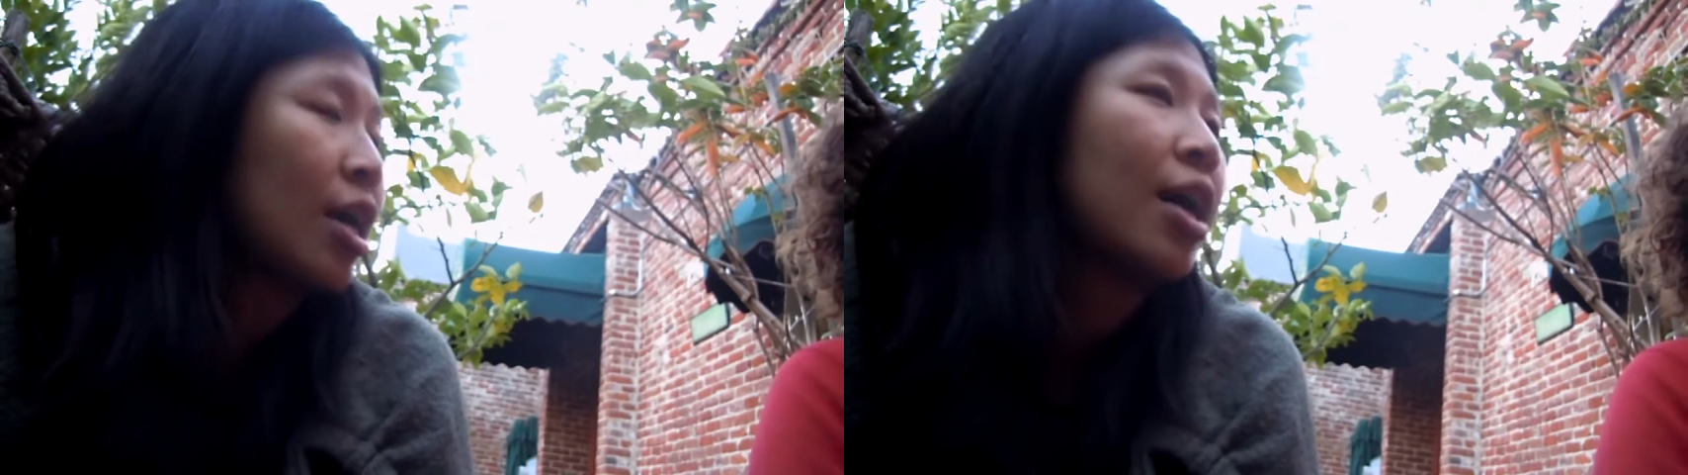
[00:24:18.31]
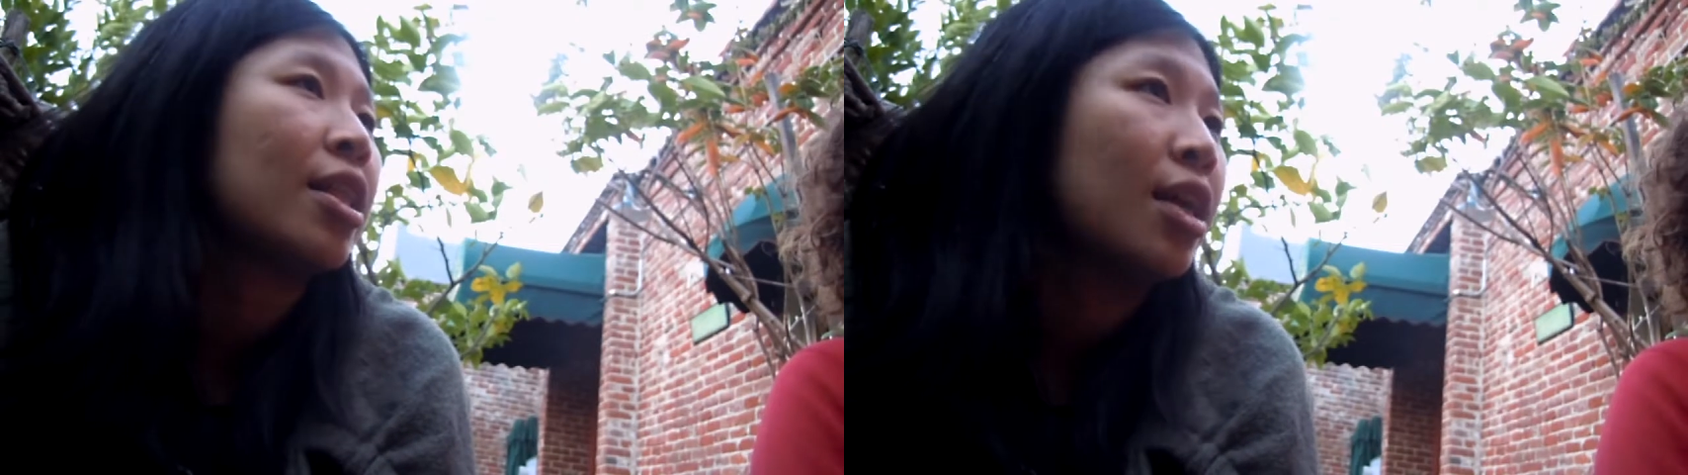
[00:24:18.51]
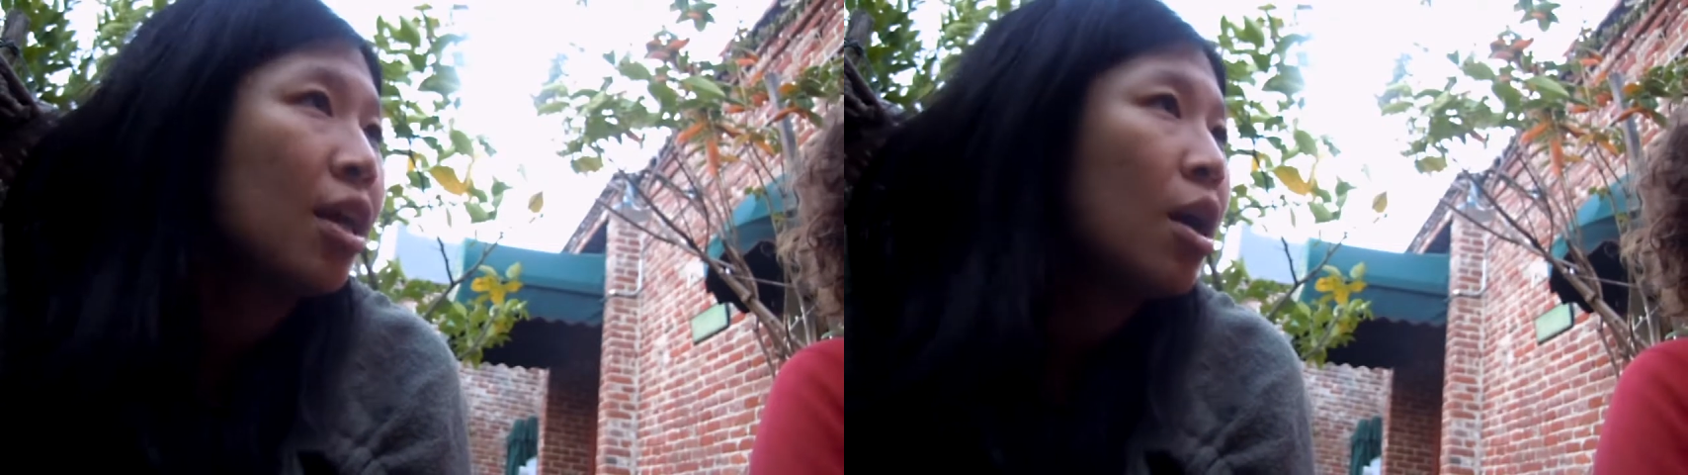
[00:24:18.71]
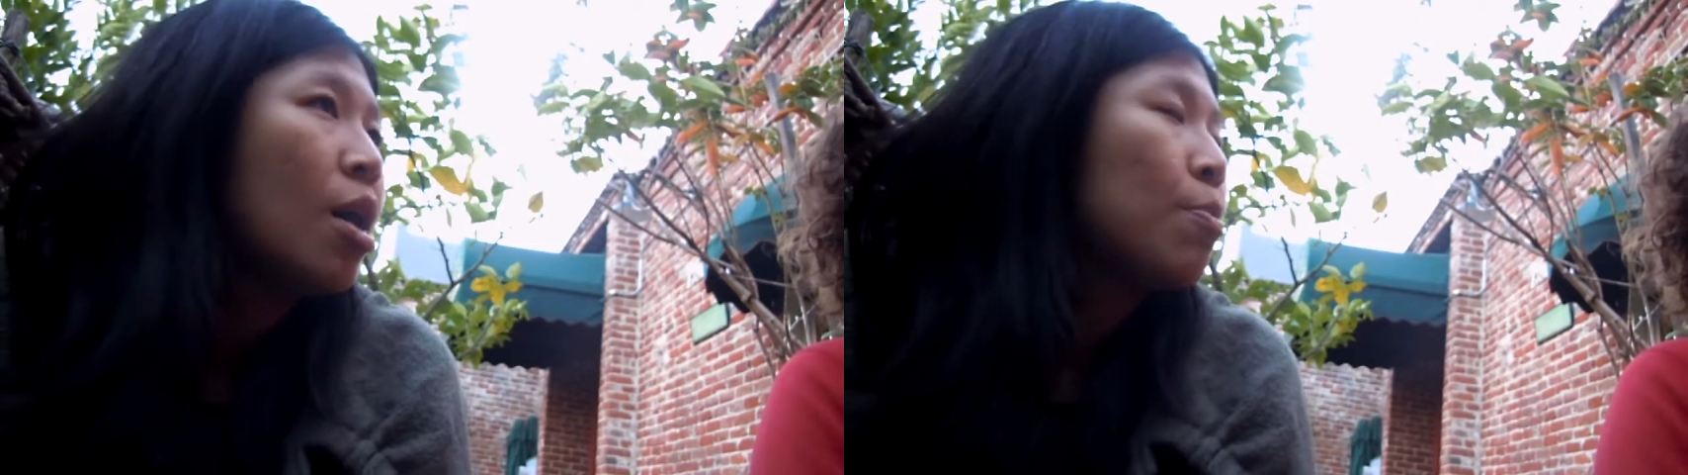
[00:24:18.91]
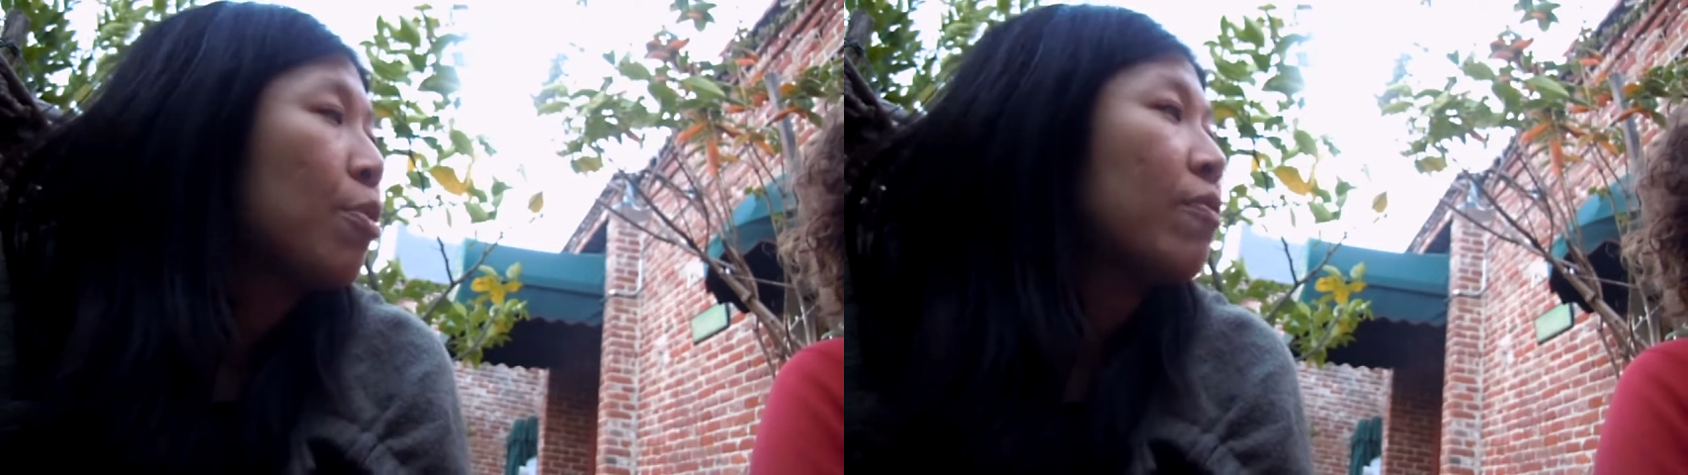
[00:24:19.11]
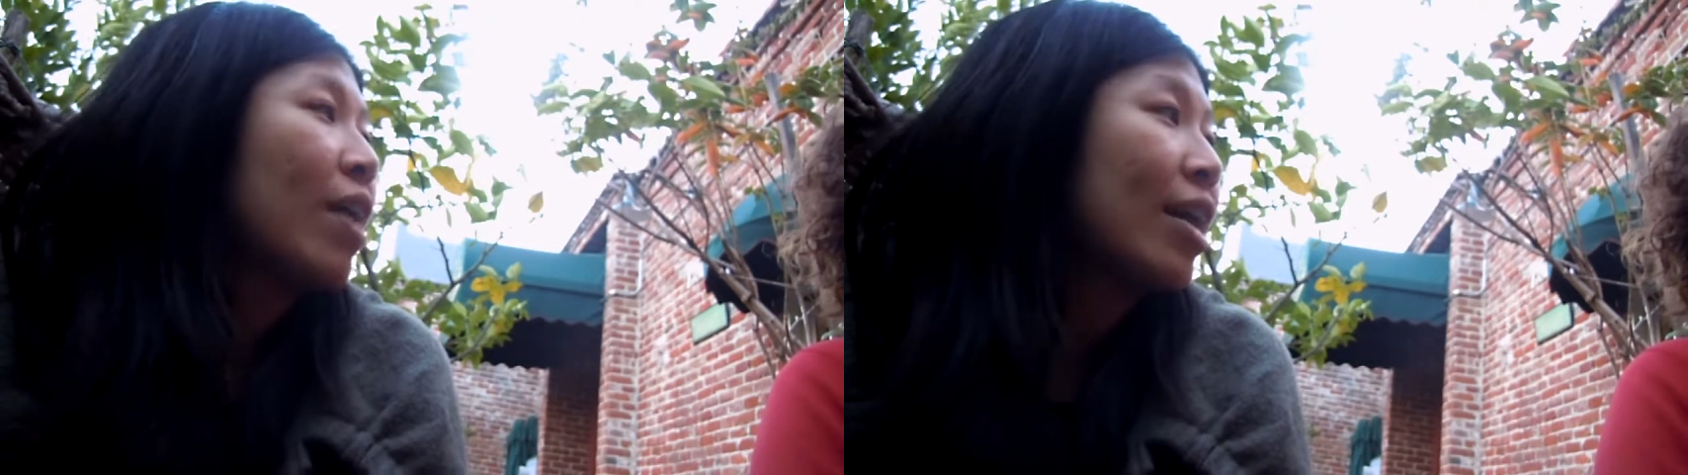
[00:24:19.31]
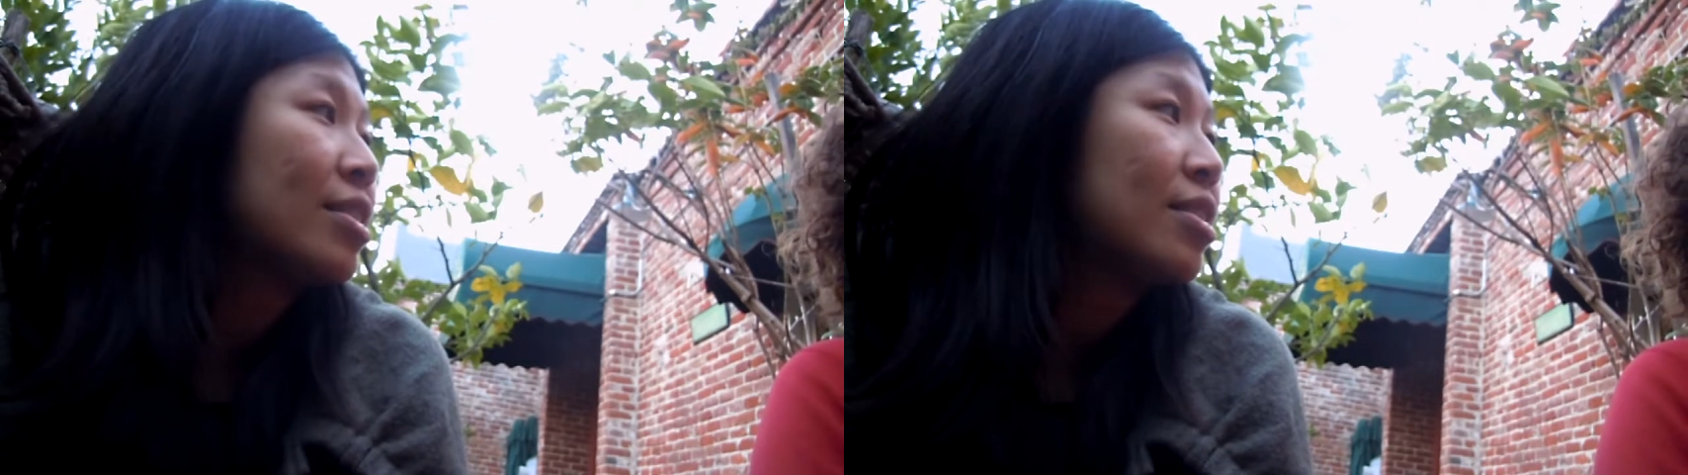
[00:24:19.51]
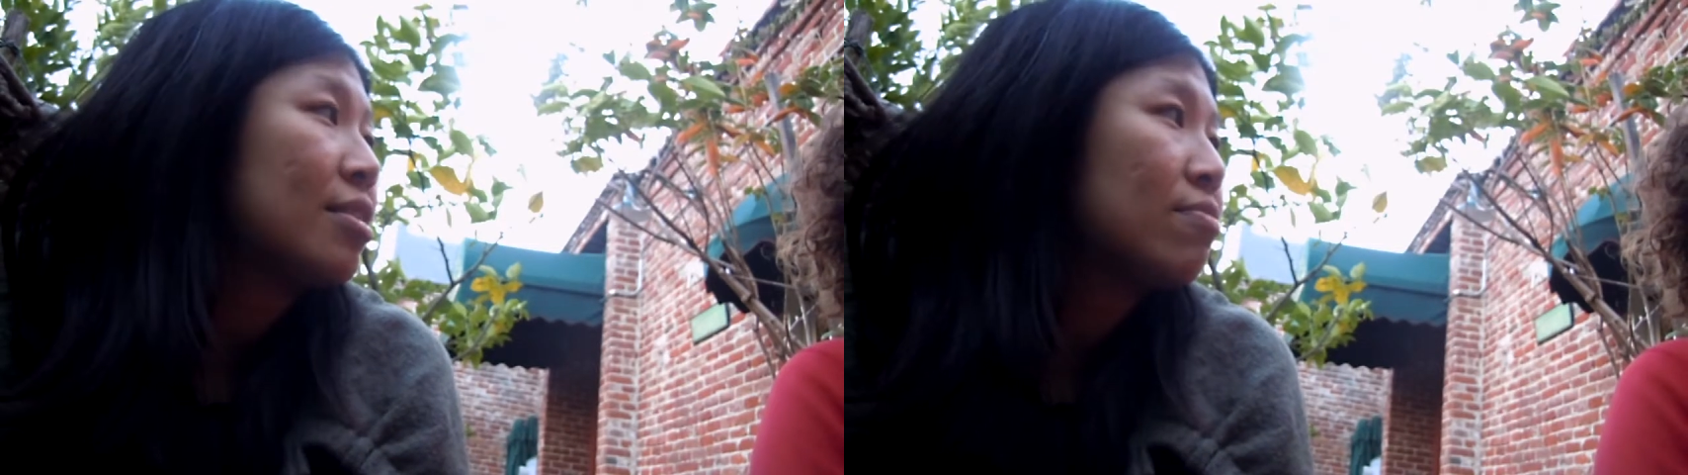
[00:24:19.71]
that
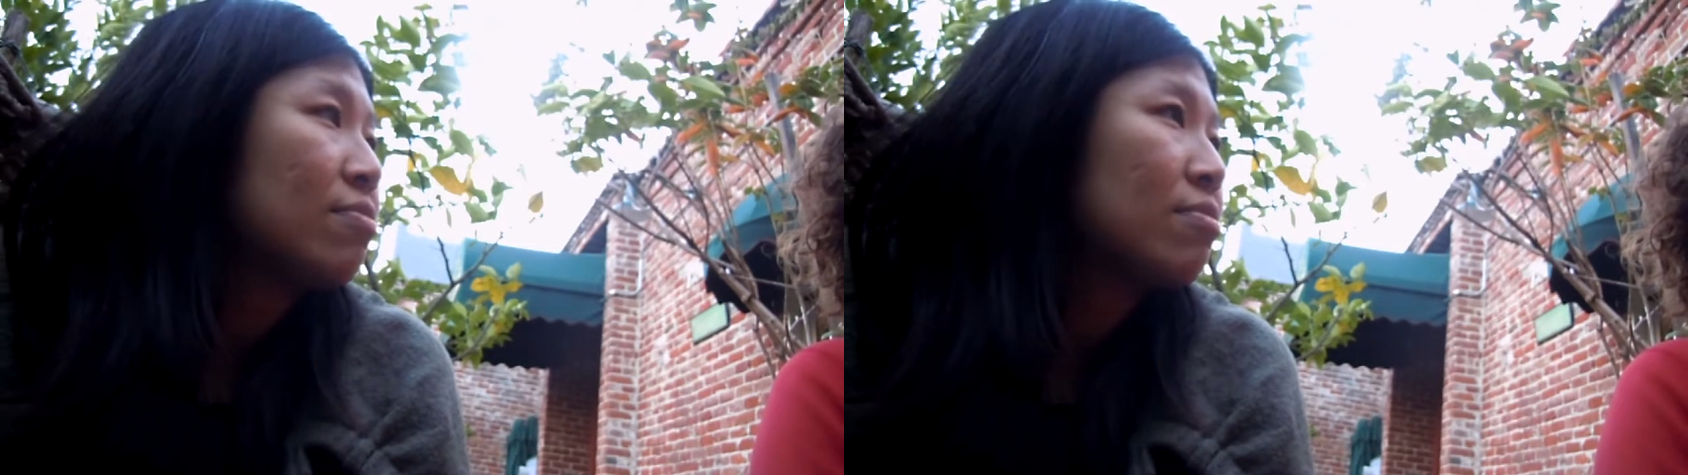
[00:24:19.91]
provides,